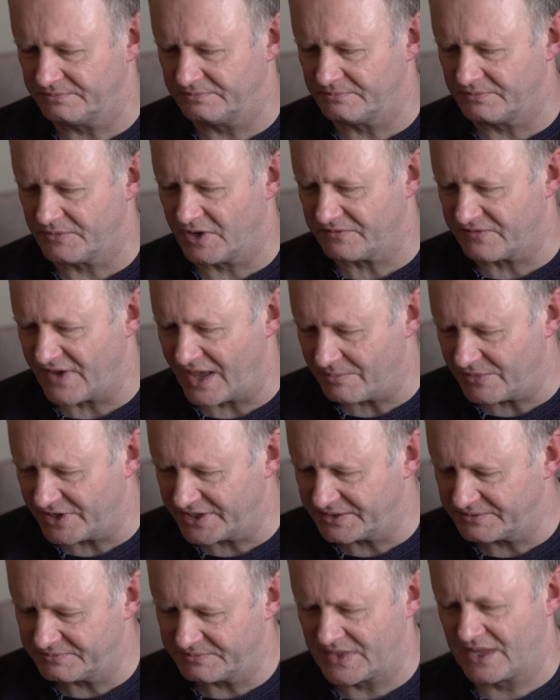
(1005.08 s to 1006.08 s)
my family
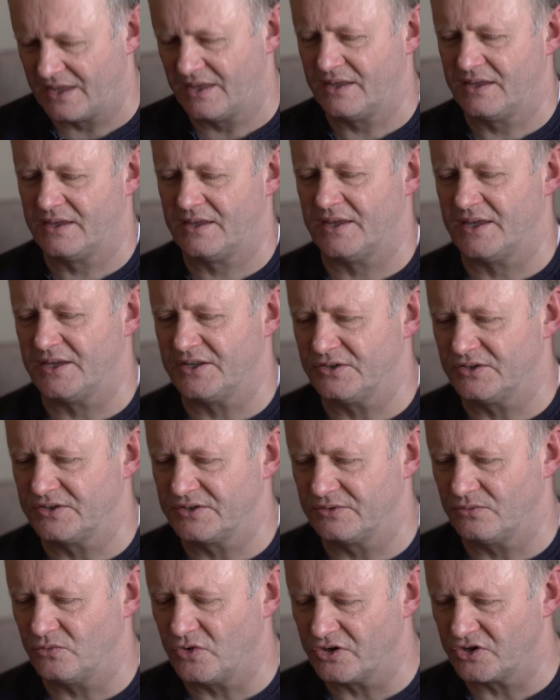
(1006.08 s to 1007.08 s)
and
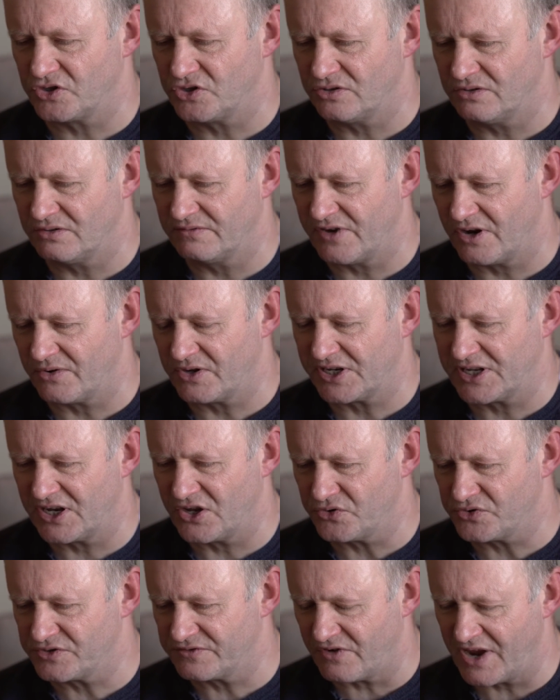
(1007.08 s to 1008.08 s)
one or two very
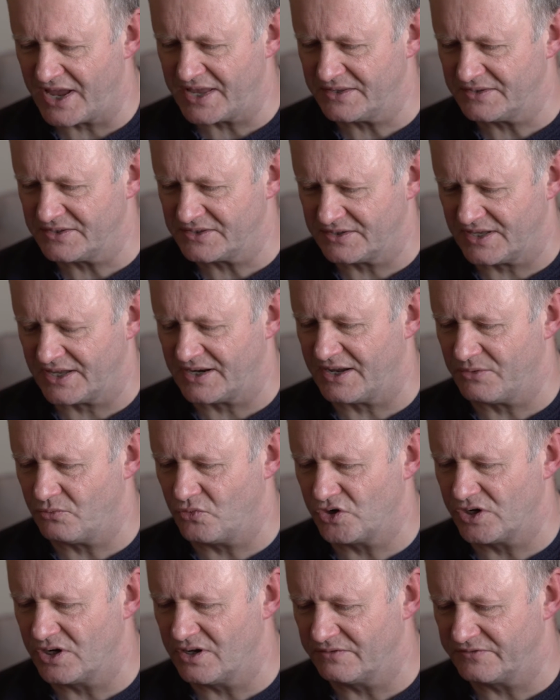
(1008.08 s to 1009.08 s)
close friends that I would
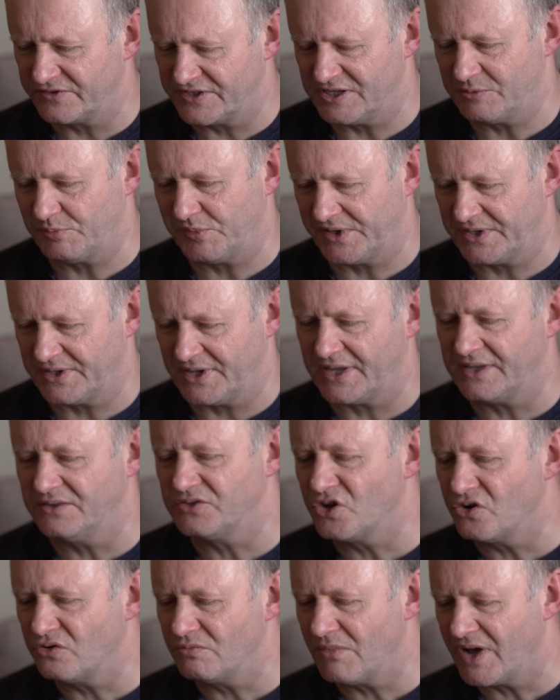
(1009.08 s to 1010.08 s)
love deeply and
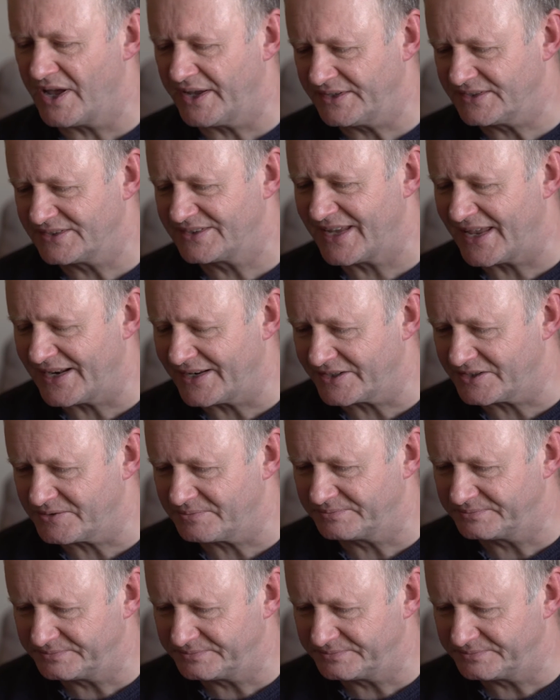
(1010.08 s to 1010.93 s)
don't mind telling them,